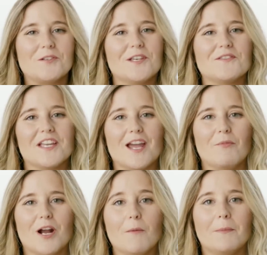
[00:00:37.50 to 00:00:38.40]
ourselves a
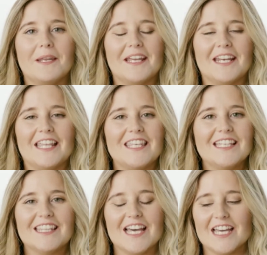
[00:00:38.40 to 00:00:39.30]
camera company, and I
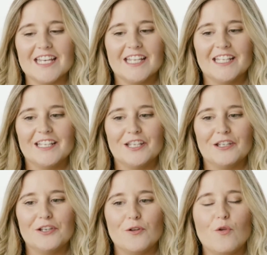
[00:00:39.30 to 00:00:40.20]
think that
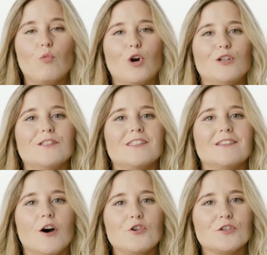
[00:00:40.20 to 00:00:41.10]
you know the world's
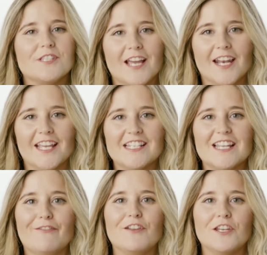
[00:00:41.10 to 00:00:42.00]
understanding and
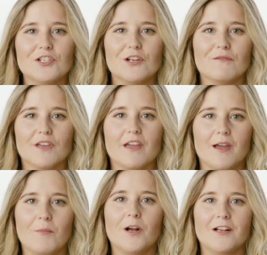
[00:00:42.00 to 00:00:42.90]
definition of the
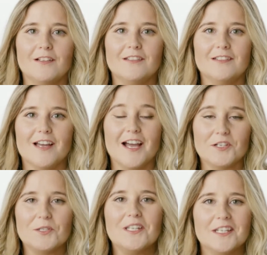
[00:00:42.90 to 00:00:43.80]
camera
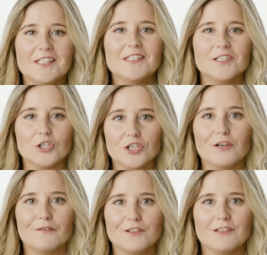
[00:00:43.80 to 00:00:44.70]
actually needs to
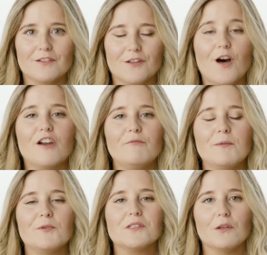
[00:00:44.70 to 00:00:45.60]
shift. A lot of
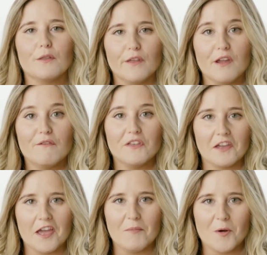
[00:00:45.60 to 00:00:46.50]
people still think of the
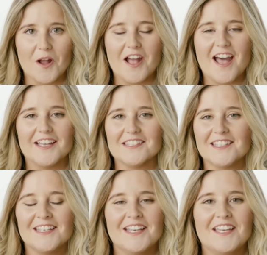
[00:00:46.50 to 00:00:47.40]
camera as
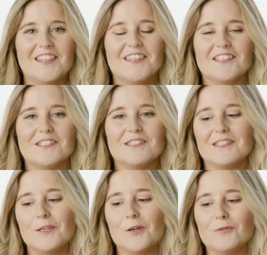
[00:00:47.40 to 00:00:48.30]
this
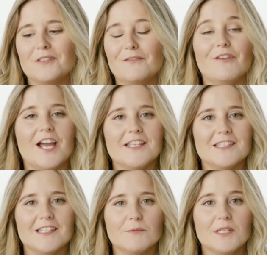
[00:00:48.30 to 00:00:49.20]
you know device,
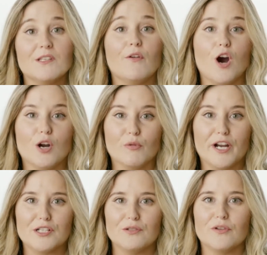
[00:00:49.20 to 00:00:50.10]
this piece of
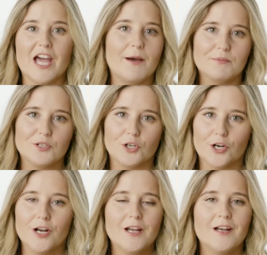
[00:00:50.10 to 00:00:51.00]
hardware to
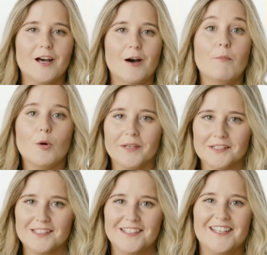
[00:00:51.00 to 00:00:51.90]
capture a
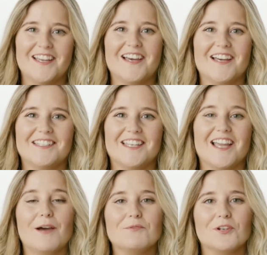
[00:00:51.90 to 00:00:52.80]
moment. Uh, to
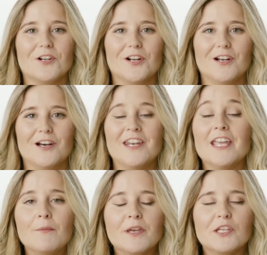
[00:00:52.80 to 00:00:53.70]
capture uh, an
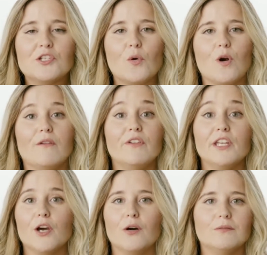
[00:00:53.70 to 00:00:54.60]
image or a
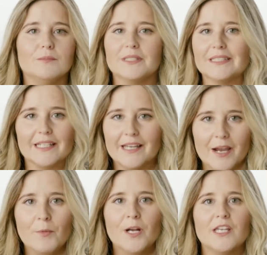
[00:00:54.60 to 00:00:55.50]
video. But the
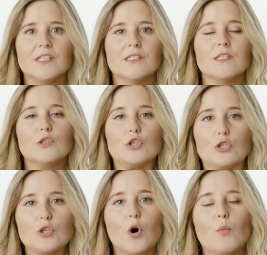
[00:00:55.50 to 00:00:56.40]
camera is
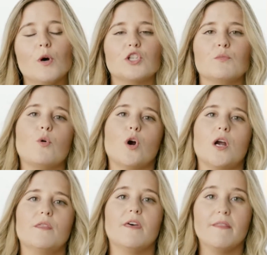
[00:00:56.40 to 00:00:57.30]
so much
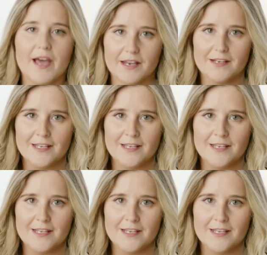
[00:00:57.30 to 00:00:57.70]
more than that.